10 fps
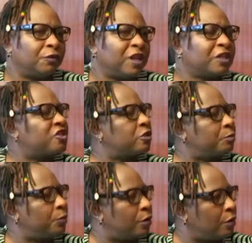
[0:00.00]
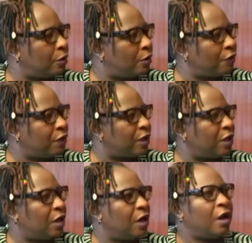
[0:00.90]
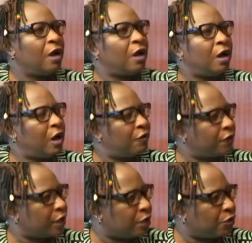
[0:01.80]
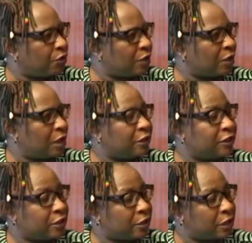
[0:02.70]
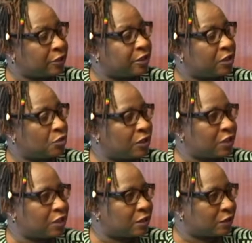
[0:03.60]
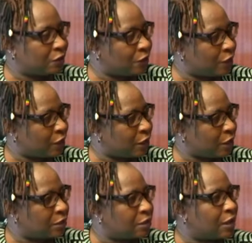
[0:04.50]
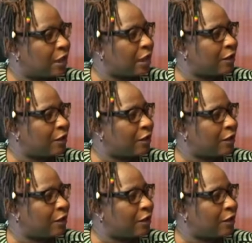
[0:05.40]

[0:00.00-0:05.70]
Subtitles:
flagship of the African Union Agenda 2063 is the